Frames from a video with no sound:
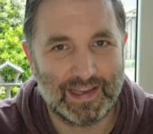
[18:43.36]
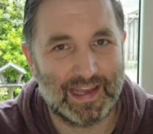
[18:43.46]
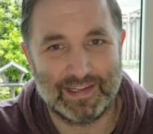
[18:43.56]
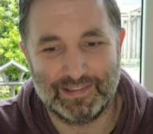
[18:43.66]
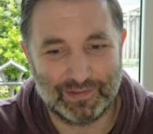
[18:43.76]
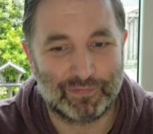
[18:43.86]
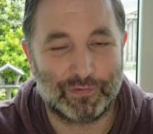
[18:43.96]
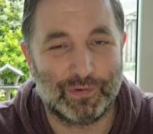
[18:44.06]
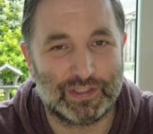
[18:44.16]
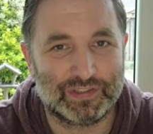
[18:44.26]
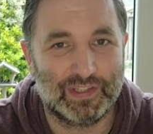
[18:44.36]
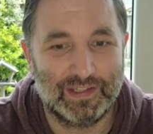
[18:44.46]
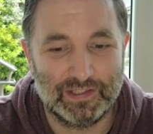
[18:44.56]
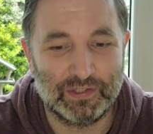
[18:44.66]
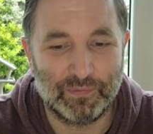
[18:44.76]
and of course
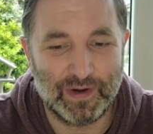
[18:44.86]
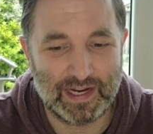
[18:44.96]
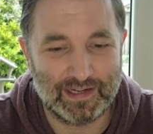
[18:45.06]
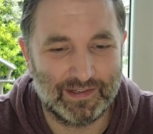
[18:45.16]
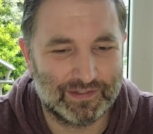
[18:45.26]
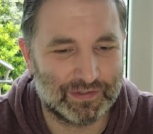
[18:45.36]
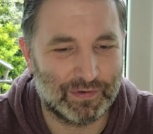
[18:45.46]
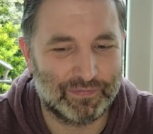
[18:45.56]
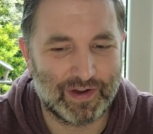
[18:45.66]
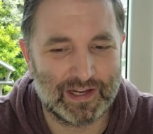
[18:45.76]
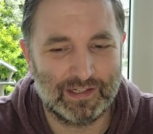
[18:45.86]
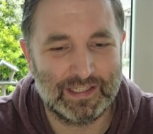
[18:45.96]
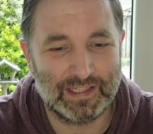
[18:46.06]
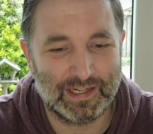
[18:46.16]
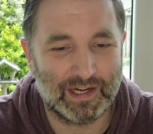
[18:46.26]
the rain. So
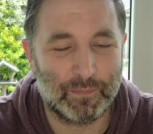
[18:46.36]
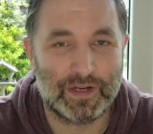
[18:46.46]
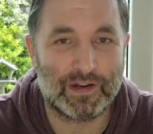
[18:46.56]
finally we